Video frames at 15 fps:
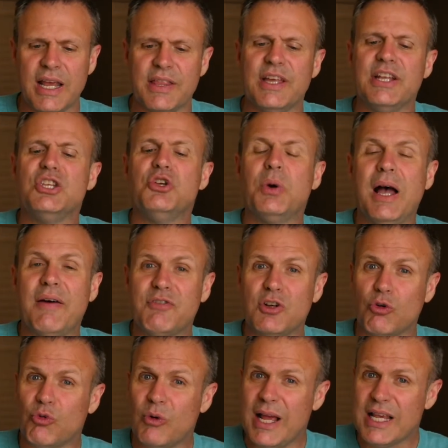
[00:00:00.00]
then you have
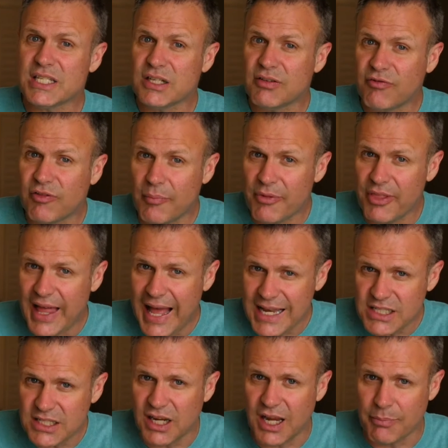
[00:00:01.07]
to rest from
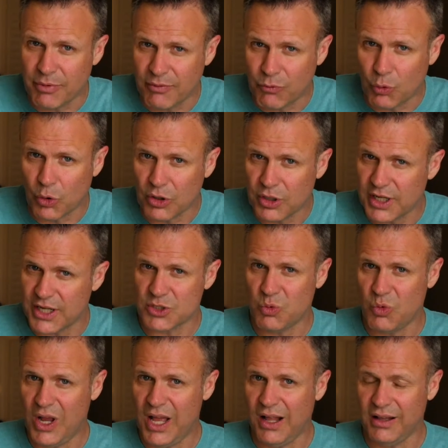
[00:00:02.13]
that type of work as
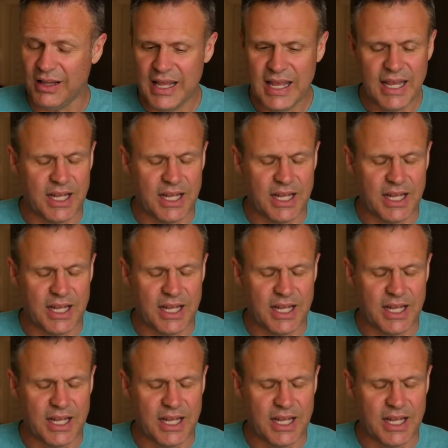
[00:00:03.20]
well.